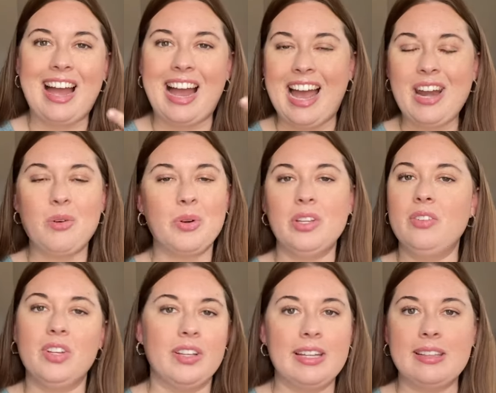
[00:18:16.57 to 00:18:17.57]
I don't really
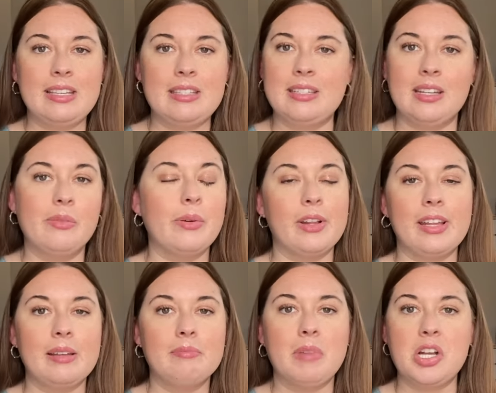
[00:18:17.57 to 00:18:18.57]
feel like these did
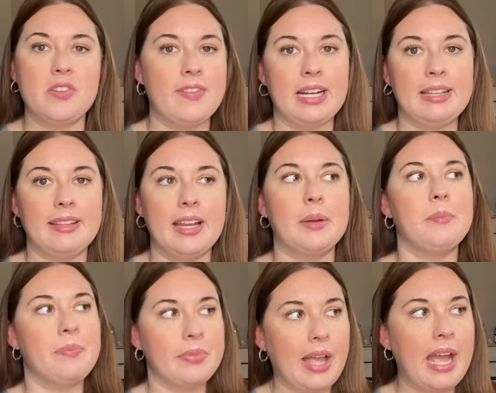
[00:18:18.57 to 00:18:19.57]
really much of anything.
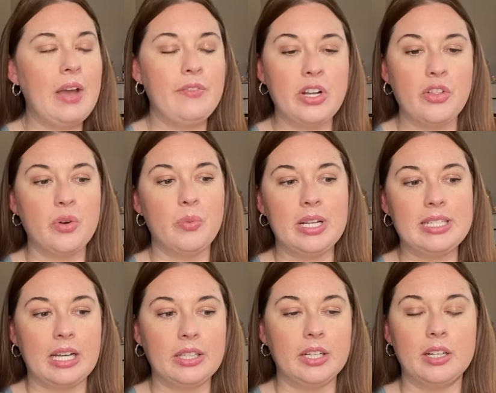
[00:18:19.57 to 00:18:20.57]
I have another one
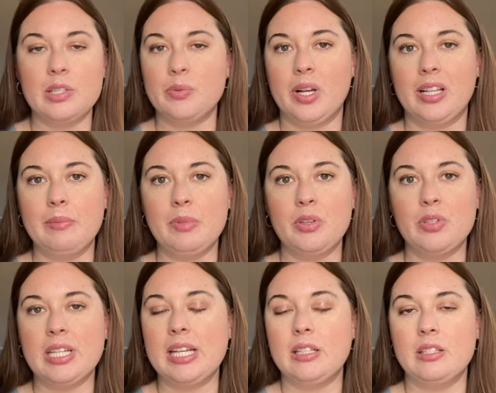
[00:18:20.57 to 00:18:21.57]
down there as well I'm
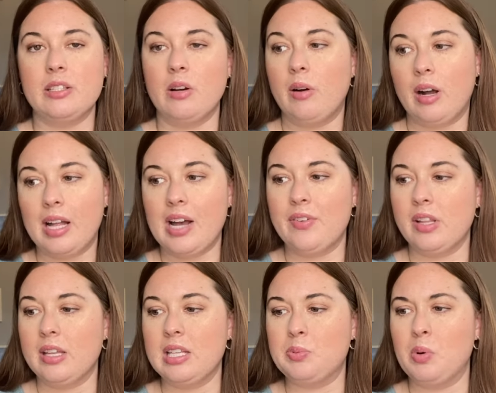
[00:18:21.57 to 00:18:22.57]
using, so I'll have at
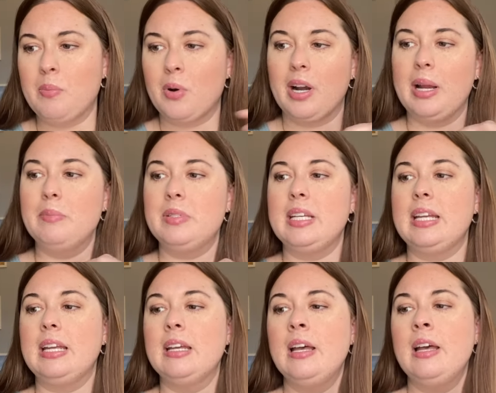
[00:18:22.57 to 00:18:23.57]
least one more
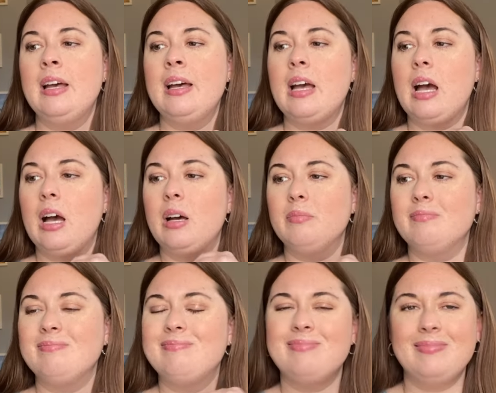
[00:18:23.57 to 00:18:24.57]
empty.
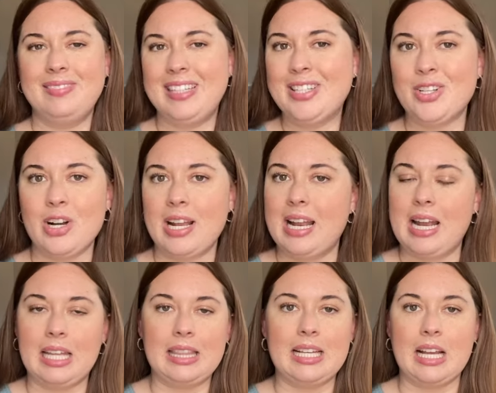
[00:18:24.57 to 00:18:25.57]
These are not
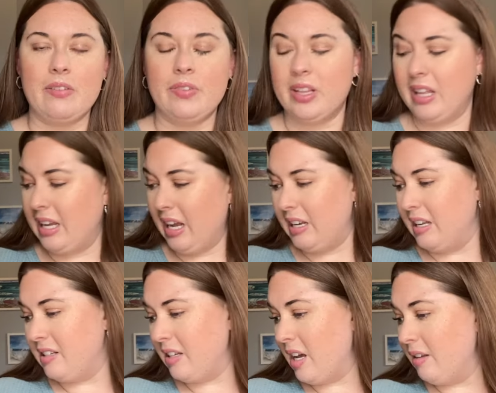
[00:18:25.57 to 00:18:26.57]
anything I feel like I need
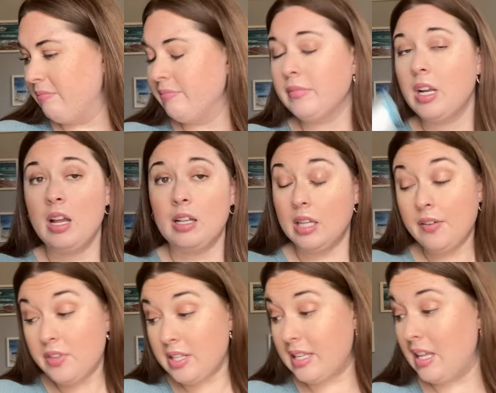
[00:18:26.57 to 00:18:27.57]
to get. Love
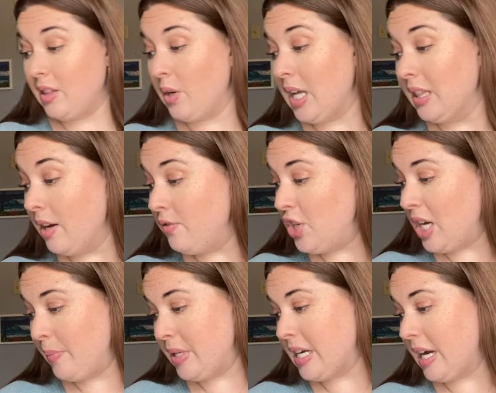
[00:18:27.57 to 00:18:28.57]
the scent though. I love
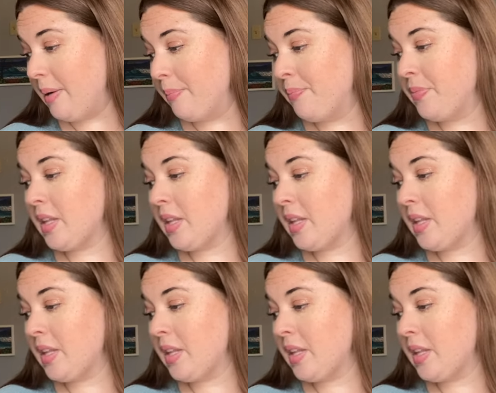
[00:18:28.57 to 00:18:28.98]
Jammy Time.